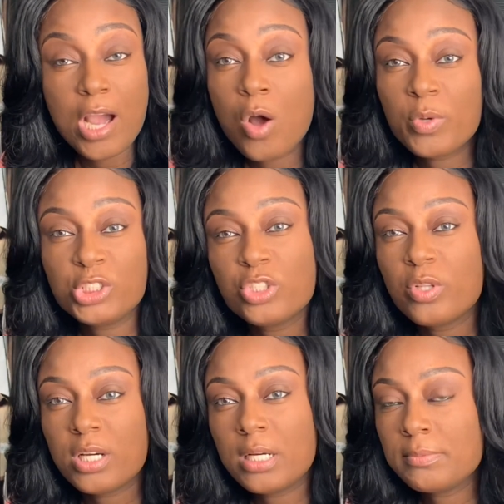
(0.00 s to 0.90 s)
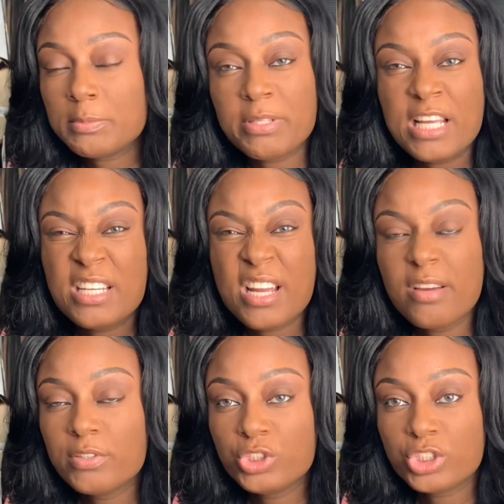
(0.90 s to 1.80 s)
always show the ups, but they
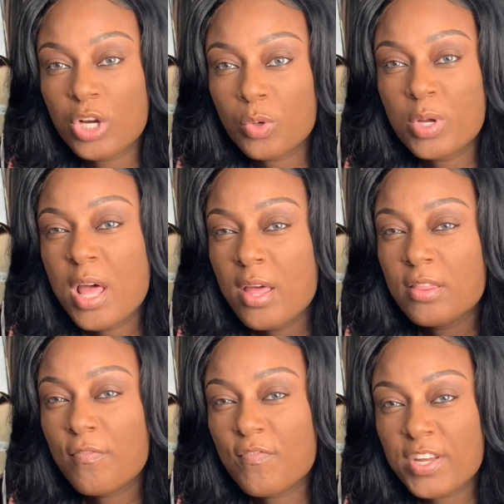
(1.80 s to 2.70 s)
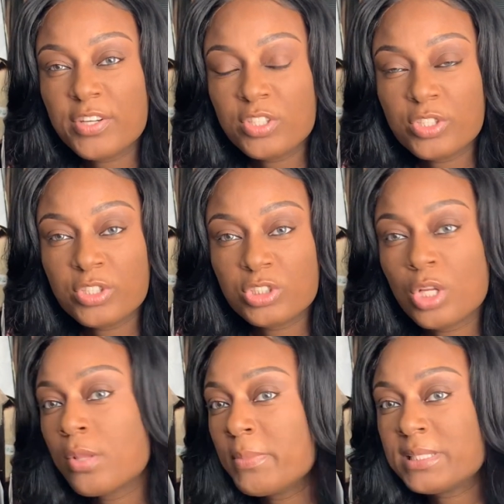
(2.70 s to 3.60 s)
never show the failures or
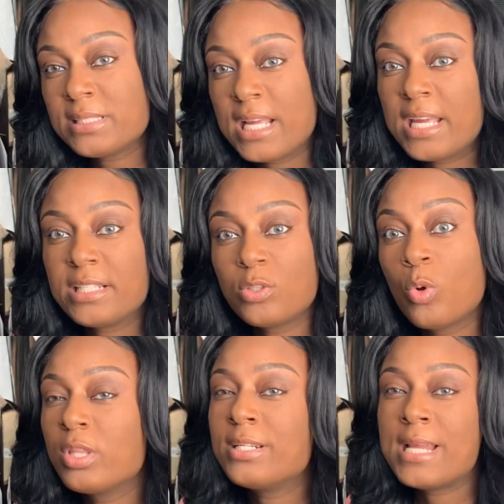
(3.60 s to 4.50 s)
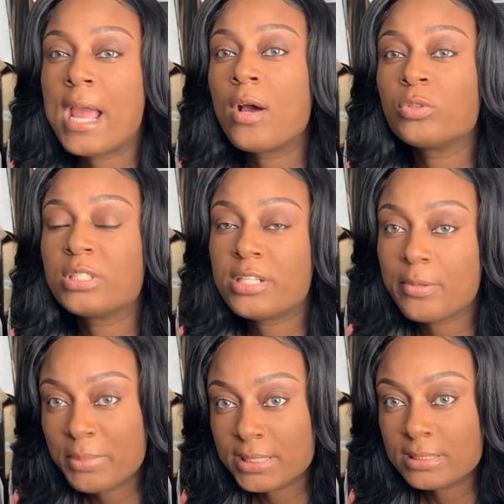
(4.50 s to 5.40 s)
the mistakes or the downs in their
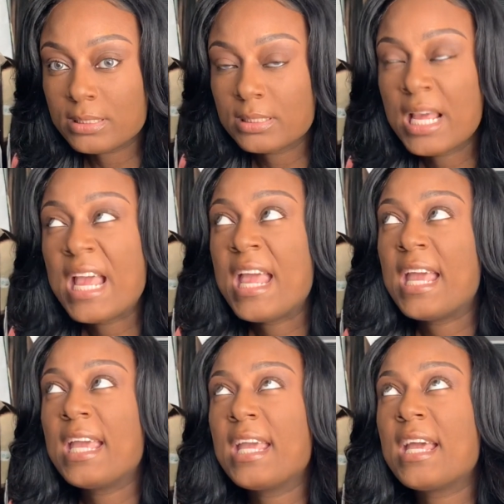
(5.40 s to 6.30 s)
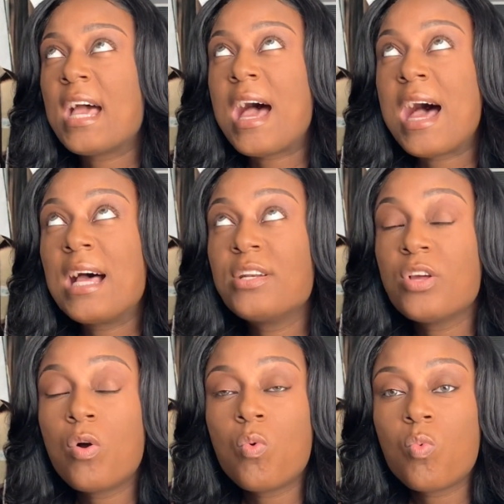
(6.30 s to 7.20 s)
business. And I
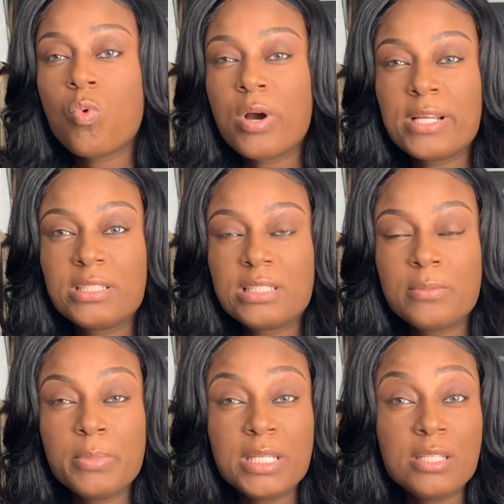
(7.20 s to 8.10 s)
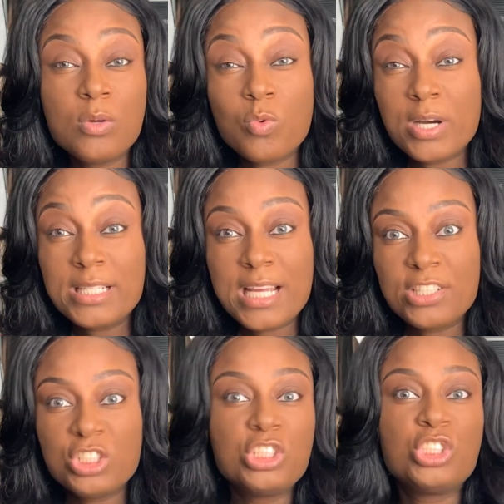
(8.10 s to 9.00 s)
don't want to be the one that
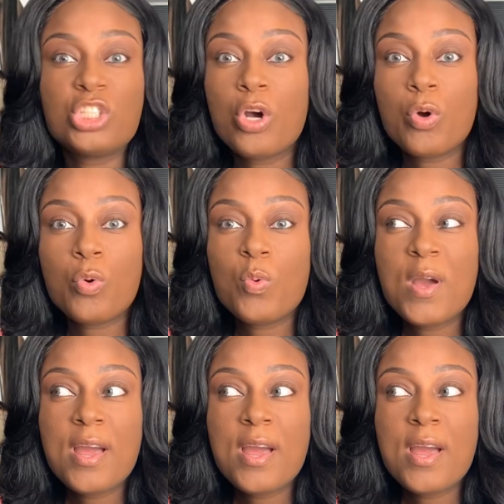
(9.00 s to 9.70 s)
just show